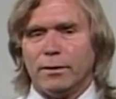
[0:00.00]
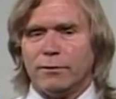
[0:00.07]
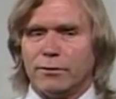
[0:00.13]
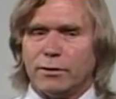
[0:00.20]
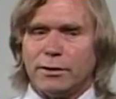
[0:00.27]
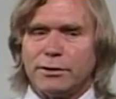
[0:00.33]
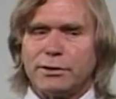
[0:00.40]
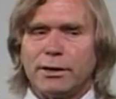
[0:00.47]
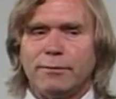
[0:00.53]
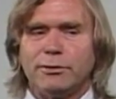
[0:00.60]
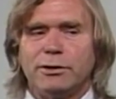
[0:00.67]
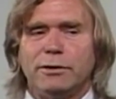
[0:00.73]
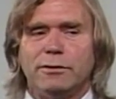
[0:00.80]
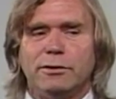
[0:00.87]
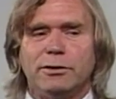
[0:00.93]
Of course, some
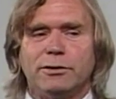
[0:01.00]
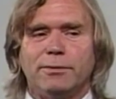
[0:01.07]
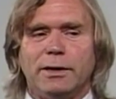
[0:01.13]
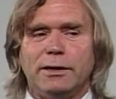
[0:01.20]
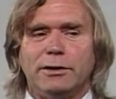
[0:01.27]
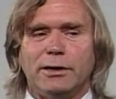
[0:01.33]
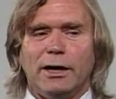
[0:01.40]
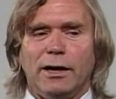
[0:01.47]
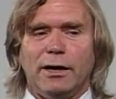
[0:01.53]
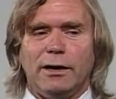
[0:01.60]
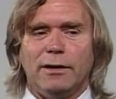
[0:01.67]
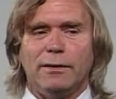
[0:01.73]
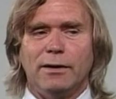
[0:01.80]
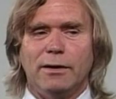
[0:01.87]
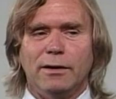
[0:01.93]
students may
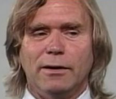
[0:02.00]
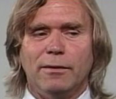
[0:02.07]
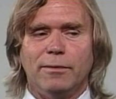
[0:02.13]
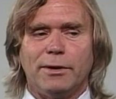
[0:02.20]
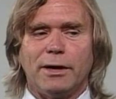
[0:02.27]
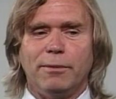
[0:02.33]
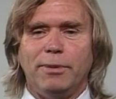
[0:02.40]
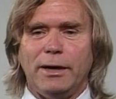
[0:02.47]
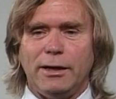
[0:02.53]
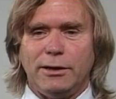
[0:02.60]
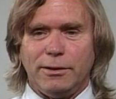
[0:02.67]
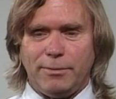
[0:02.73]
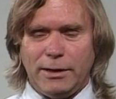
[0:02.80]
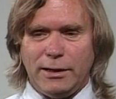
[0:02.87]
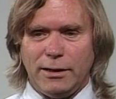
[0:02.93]
say, but I paid
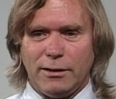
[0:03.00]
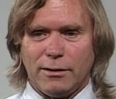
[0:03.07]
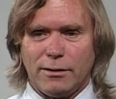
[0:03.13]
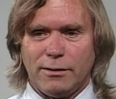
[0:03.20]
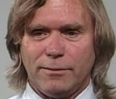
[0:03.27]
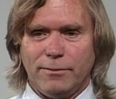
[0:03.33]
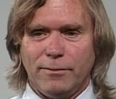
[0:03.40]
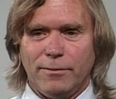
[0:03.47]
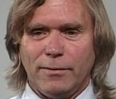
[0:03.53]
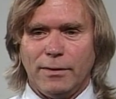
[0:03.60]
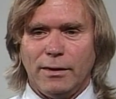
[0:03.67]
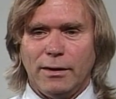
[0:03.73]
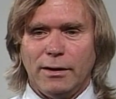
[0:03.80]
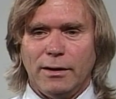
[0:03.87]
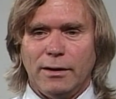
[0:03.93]
to be here.
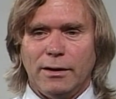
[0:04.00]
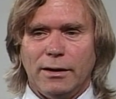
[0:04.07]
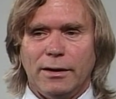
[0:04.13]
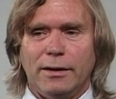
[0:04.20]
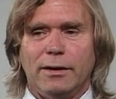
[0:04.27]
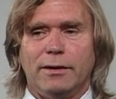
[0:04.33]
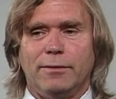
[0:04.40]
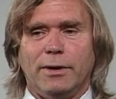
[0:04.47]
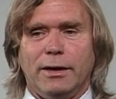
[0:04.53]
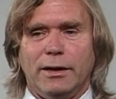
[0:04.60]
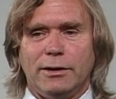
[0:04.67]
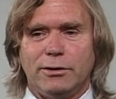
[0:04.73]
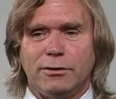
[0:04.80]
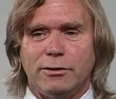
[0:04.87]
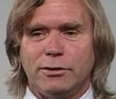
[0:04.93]
And my
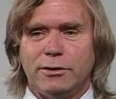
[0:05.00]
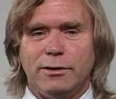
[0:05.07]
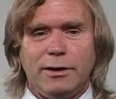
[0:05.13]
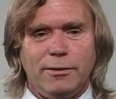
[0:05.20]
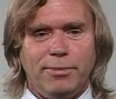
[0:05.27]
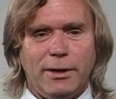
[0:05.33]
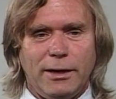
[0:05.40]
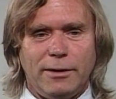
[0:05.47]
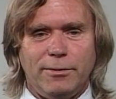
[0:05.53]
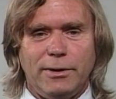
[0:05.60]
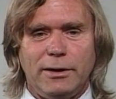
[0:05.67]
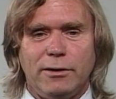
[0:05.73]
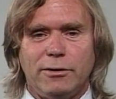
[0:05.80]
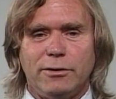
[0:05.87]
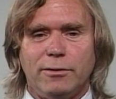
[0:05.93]
answer is, you didn't pay to be
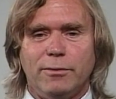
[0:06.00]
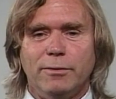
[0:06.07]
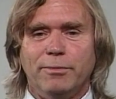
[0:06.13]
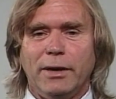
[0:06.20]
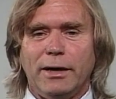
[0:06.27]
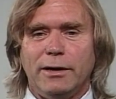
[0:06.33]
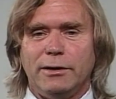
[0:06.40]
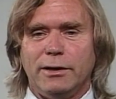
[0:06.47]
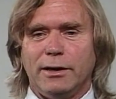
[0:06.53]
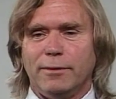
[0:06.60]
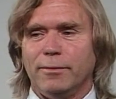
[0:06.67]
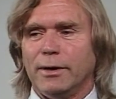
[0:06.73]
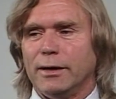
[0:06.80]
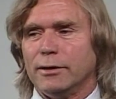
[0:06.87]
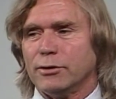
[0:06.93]
here, you paid to
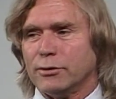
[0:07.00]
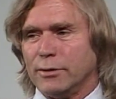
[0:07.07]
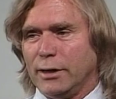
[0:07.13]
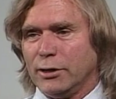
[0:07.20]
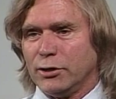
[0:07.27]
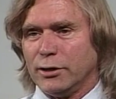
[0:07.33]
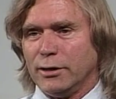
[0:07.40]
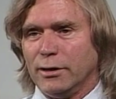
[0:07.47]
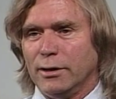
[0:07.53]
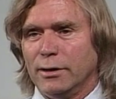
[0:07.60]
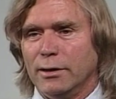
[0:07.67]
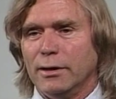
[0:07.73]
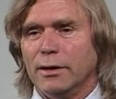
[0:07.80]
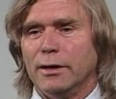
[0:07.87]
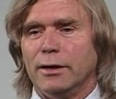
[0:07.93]
get my instruction.
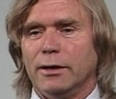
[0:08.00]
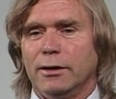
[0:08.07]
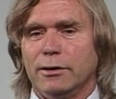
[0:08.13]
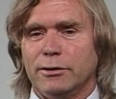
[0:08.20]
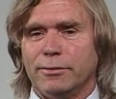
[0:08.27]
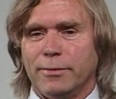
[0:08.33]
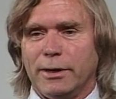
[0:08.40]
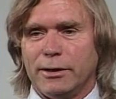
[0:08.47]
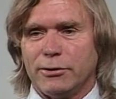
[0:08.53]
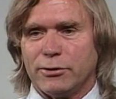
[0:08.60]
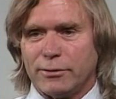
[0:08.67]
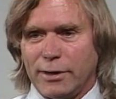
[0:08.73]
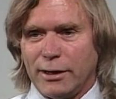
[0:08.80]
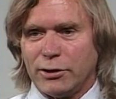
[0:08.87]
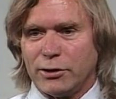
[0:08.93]
And here's my
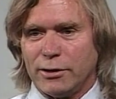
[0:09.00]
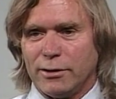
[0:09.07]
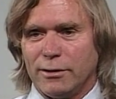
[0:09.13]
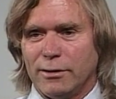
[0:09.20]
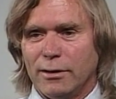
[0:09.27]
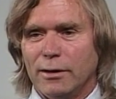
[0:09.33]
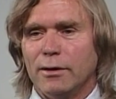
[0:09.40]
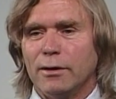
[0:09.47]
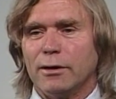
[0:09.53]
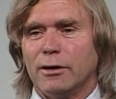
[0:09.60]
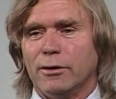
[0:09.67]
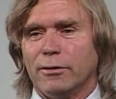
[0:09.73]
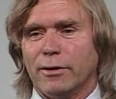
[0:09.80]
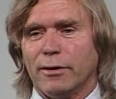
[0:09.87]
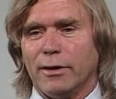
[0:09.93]
instruction.
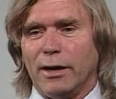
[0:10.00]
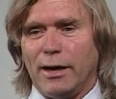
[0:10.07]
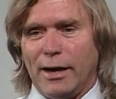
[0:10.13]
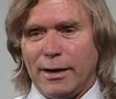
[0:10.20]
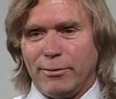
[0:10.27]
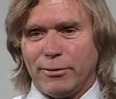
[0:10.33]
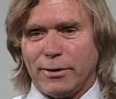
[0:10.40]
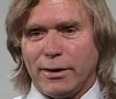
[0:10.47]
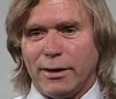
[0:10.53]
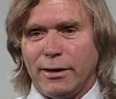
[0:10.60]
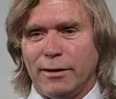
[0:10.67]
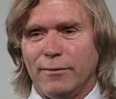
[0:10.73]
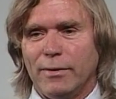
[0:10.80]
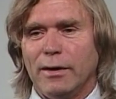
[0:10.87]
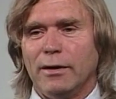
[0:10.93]
Go to the
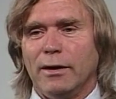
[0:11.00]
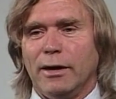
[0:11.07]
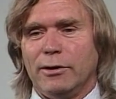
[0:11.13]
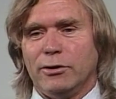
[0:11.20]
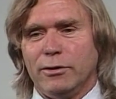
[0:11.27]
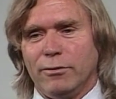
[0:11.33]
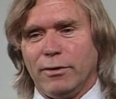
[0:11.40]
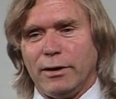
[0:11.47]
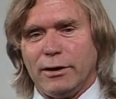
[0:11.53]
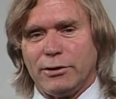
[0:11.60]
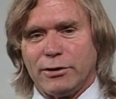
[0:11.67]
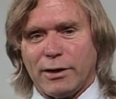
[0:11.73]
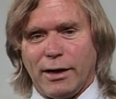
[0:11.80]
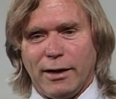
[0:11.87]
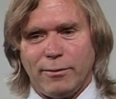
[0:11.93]
library and do the
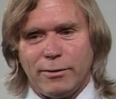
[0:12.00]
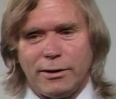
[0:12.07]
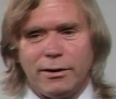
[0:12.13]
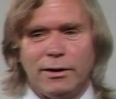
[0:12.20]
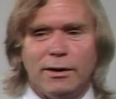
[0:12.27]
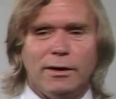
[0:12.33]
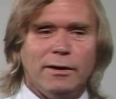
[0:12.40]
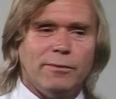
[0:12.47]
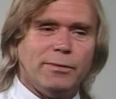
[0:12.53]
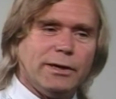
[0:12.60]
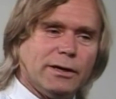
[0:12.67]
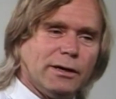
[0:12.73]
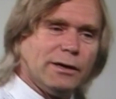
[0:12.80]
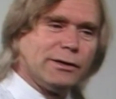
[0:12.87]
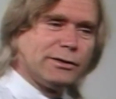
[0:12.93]
assignment,
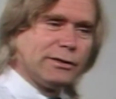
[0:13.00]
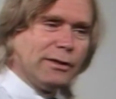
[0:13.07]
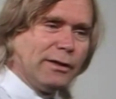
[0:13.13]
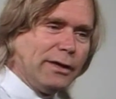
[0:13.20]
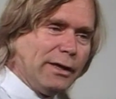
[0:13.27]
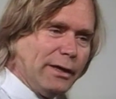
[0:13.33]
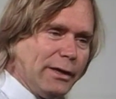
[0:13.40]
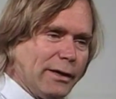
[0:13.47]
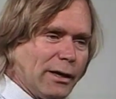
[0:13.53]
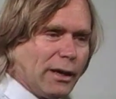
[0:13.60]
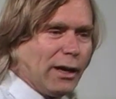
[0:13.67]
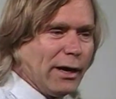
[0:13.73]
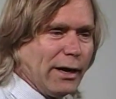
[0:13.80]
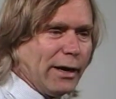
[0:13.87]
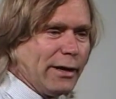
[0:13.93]
because in
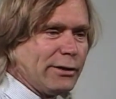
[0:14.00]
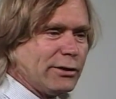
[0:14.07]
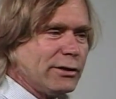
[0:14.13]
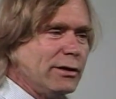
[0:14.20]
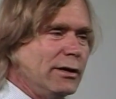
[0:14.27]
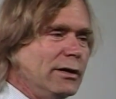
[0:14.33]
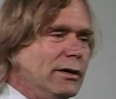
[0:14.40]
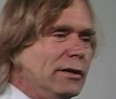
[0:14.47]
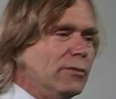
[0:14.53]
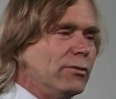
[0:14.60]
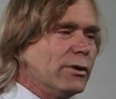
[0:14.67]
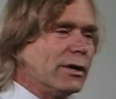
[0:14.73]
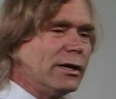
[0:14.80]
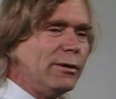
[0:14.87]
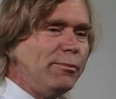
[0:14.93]
class,
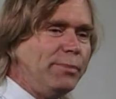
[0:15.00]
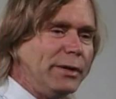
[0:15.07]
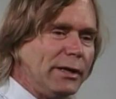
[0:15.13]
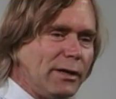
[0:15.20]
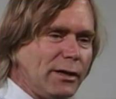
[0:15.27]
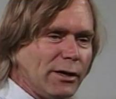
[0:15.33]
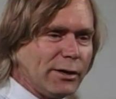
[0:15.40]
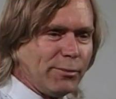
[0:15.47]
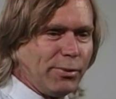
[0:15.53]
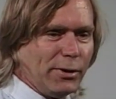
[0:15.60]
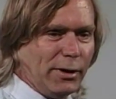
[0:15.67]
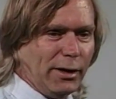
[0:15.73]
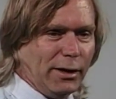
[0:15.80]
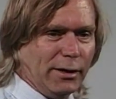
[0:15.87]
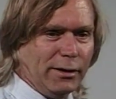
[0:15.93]
we're going to build
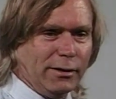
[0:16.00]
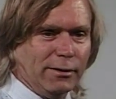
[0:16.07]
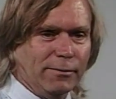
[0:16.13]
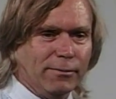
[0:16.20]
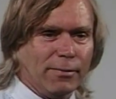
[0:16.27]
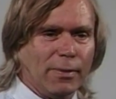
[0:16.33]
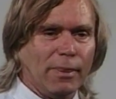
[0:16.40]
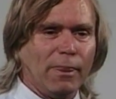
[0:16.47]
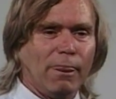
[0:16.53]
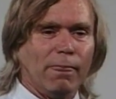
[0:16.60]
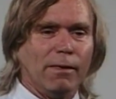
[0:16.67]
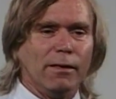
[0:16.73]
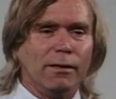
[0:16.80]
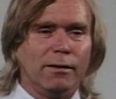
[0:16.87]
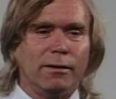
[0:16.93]
upon
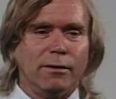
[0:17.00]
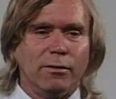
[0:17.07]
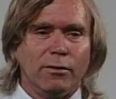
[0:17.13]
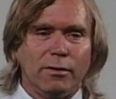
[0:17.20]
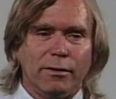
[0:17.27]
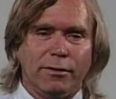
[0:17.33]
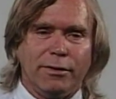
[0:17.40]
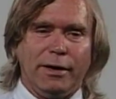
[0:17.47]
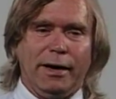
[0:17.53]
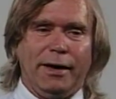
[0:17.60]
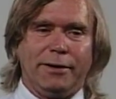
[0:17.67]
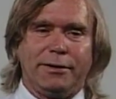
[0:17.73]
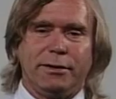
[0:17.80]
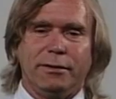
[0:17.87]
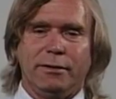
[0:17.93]

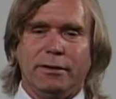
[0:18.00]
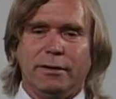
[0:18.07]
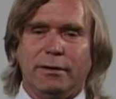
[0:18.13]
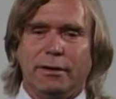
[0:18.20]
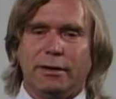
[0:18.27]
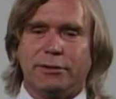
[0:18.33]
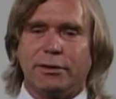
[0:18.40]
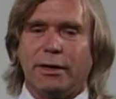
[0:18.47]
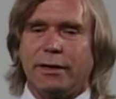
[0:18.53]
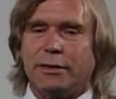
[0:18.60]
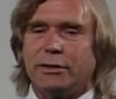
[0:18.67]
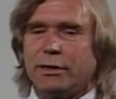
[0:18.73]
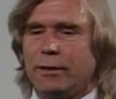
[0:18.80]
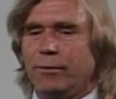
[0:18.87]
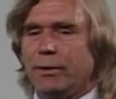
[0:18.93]
that. It's like
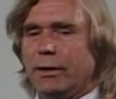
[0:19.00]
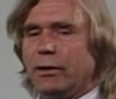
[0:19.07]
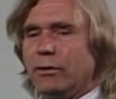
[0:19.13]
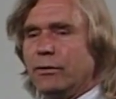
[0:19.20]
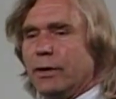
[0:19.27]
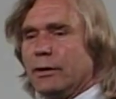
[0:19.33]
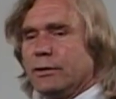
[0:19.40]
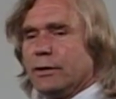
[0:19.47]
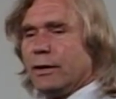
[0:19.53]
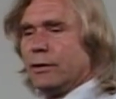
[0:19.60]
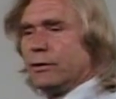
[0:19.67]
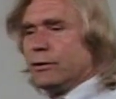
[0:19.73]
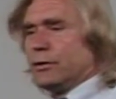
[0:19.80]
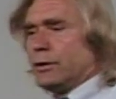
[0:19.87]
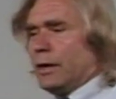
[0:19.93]
somebody who doesn't
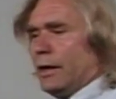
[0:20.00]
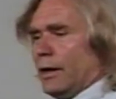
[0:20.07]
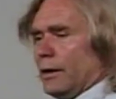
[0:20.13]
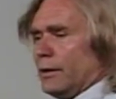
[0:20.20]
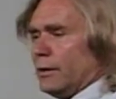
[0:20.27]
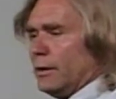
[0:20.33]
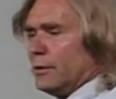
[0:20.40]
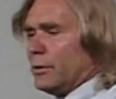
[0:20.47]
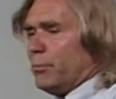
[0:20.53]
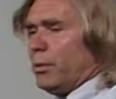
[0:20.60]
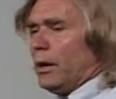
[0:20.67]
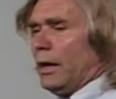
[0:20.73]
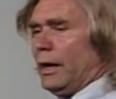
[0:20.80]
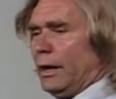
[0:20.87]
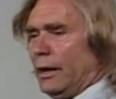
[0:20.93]
understand the
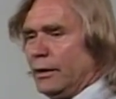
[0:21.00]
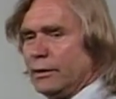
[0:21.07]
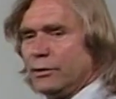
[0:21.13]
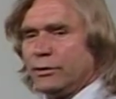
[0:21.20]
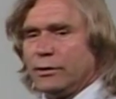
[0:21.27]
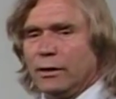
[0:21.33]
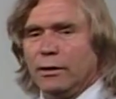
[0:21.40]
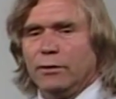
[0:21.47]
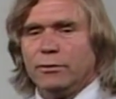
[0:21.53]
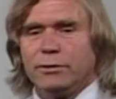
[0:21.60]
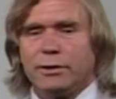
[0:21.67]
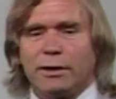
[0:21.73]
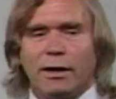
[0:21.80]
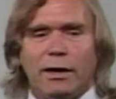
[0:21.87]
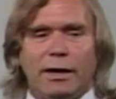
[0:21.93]
plans
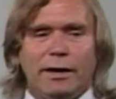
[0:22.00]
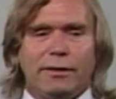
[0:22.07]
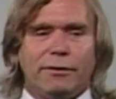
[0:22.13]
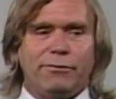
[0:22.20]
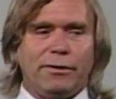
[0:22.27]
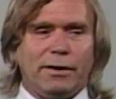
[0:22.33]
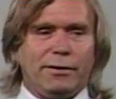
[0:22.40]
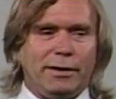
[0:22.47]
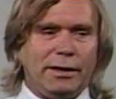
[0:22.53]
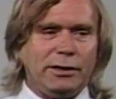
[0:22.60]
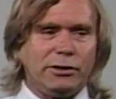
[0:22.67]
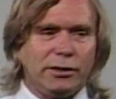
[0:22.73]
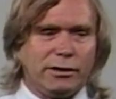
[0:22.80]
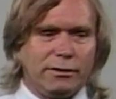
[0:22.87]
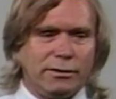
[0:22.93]
who's going to lay the
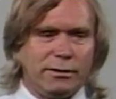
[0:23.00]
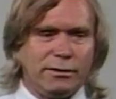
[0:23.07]
foundation.